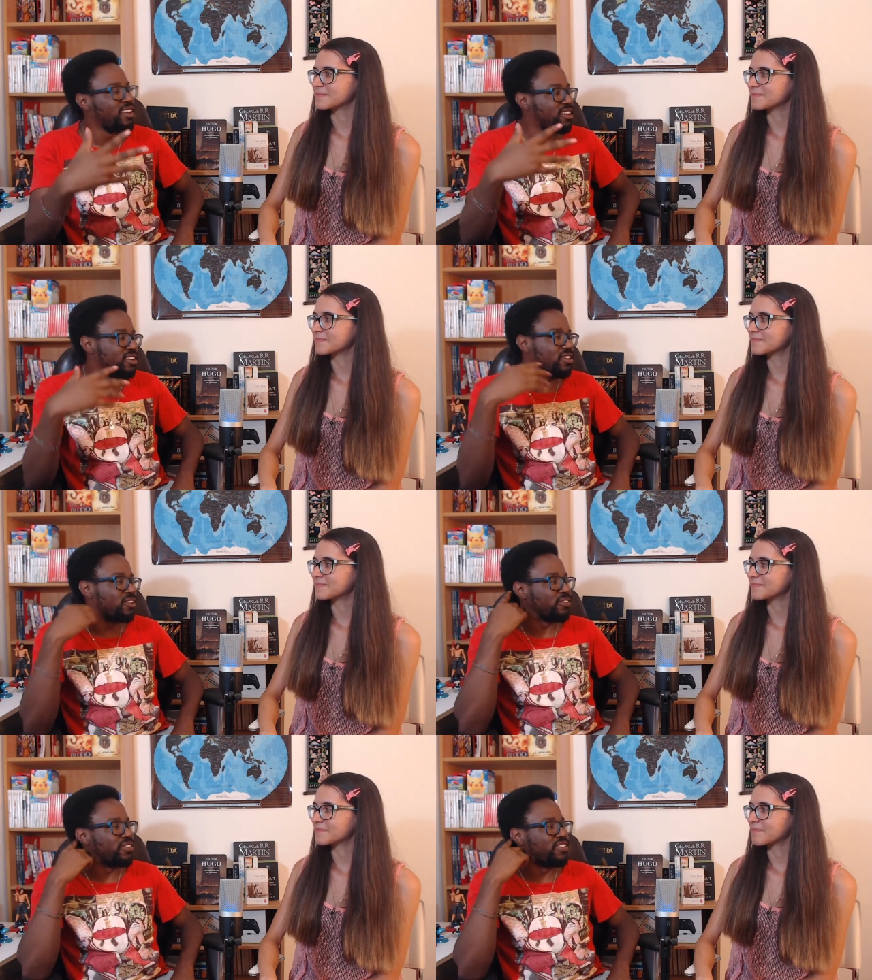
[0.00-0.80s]
Speaker 1: you know,
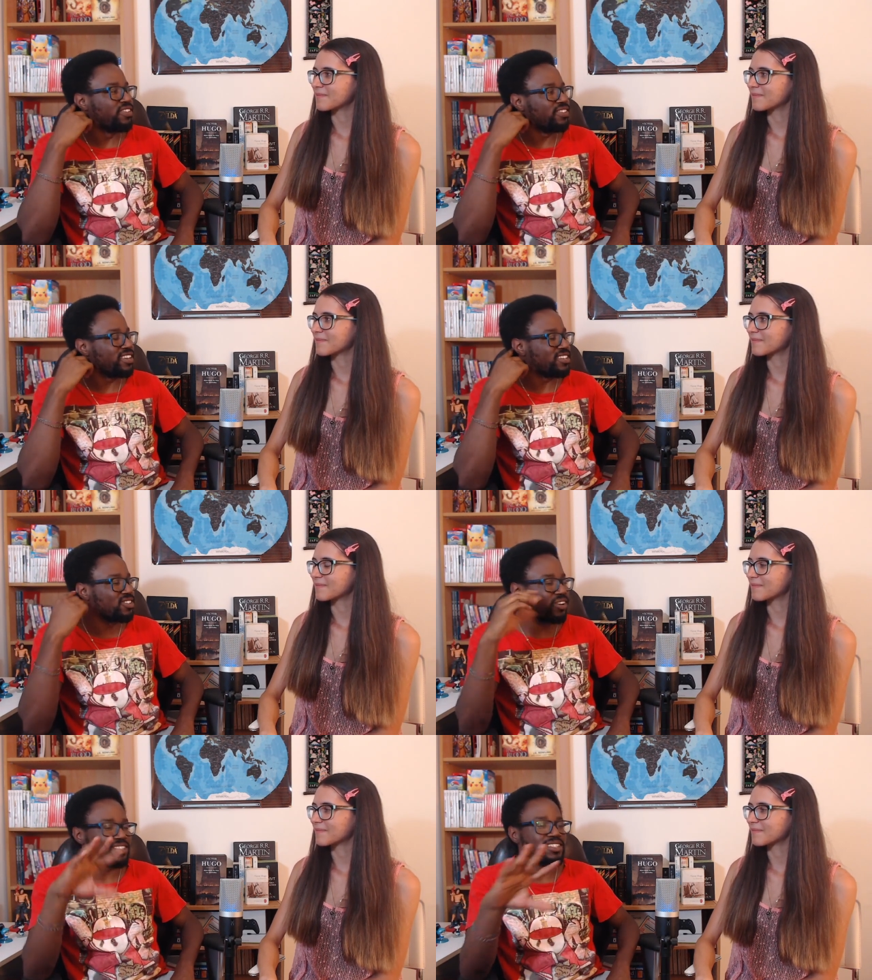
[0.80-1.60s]
these
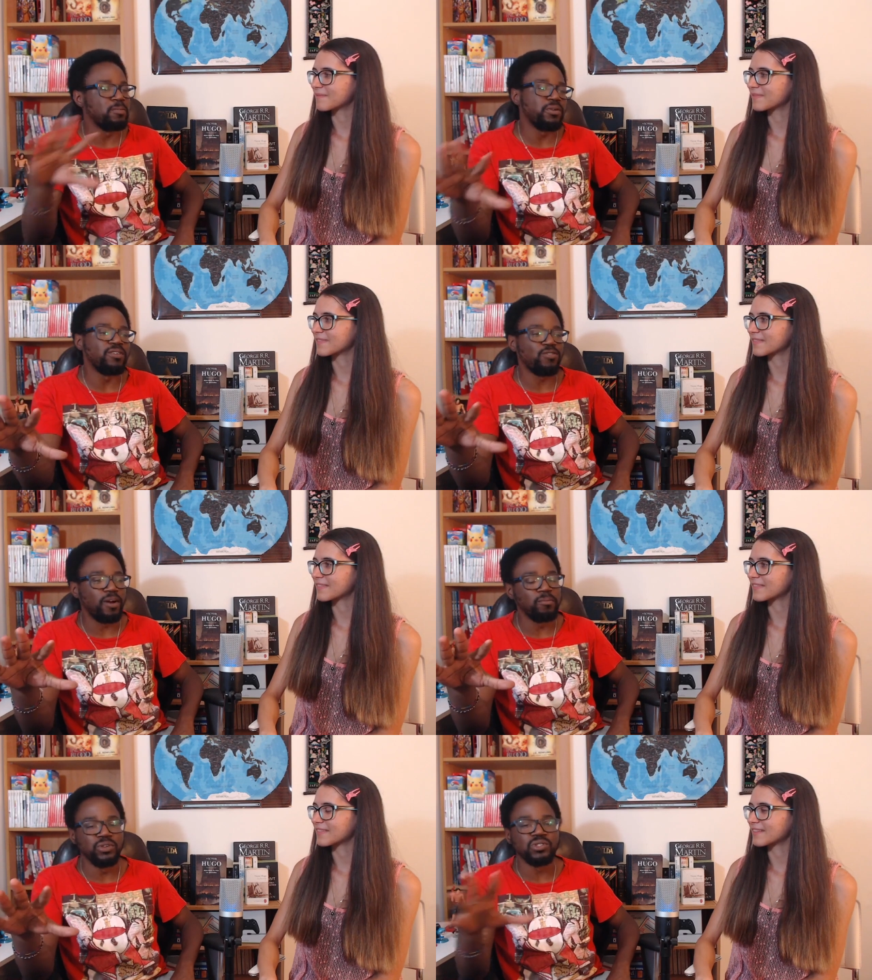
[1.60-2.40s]
are separate
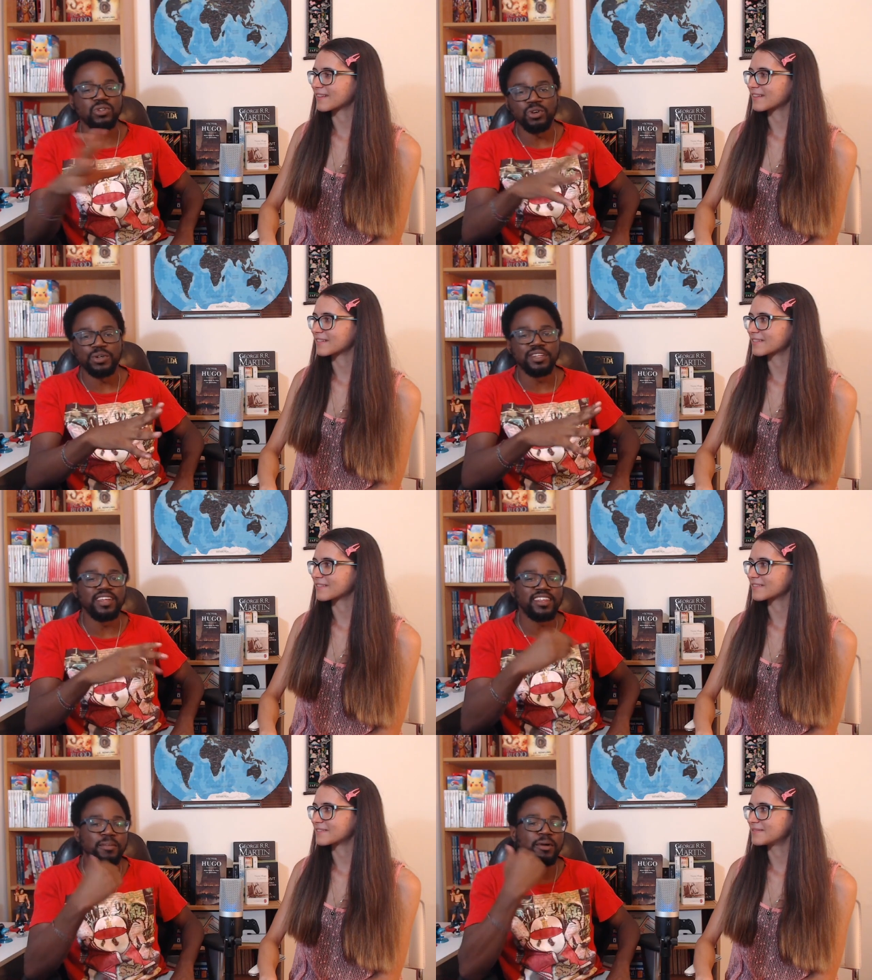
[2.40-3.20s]
from the story that,
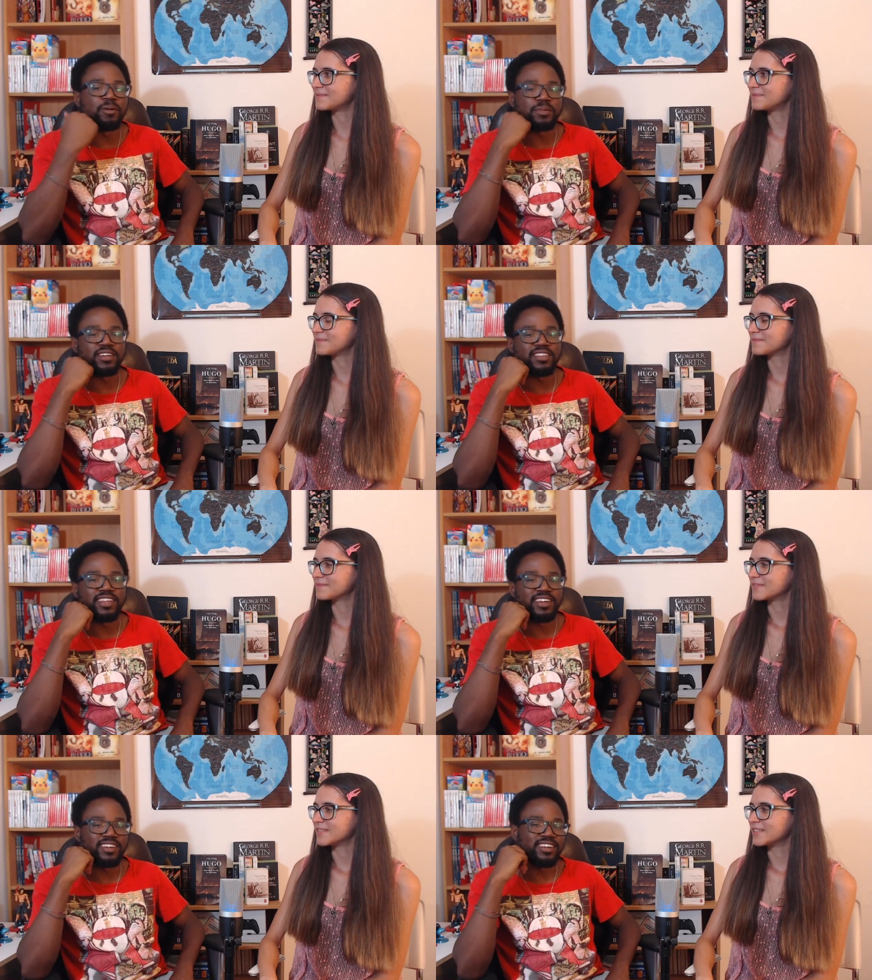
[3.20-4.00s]
in my opinion,
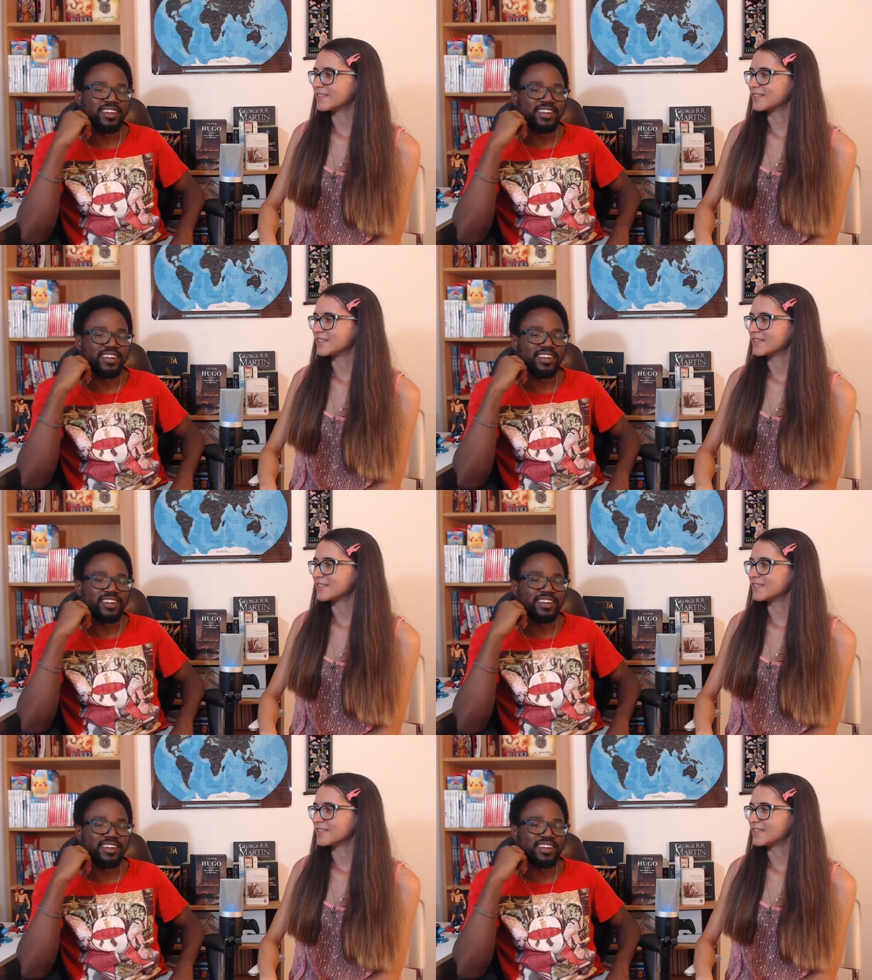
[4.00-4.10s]
they